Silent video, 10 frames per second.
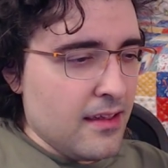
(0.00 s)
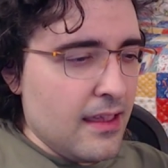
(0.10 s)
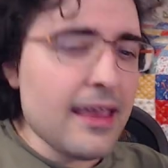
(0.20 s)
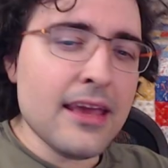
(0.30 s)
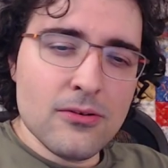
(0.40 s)

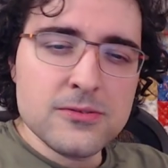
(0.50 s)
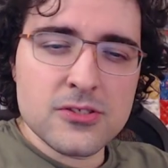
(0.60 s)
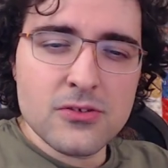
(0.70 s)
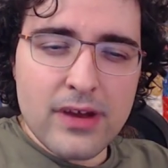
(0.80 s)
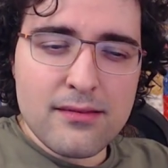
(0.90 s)
it
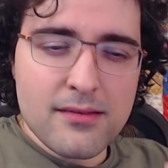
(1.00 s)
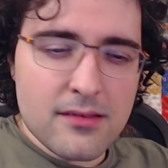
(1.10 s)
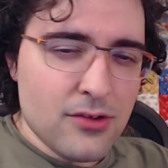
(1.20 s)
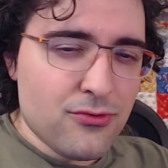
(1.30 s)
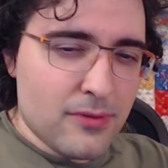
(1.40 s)
also raises an
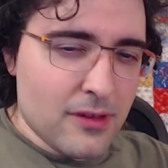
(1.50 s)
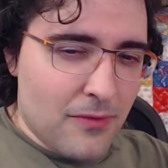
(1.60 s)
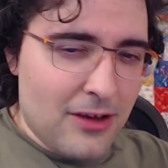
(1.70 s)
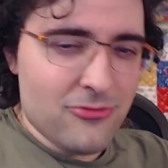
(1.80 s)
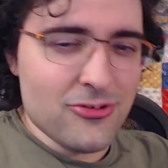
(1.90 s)
interesting
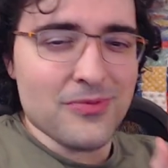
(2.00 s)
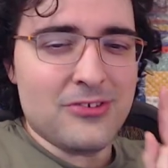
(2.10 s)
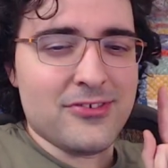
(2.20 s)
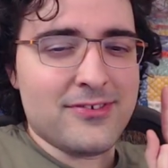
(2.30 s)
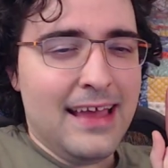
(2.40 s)
question,
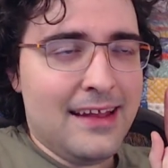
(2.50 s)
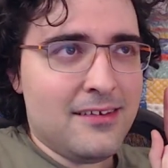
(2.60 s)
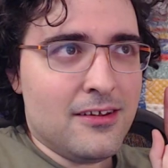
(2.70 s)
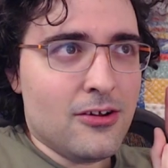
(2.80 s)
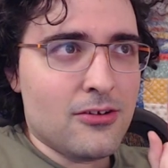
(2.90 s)
which is that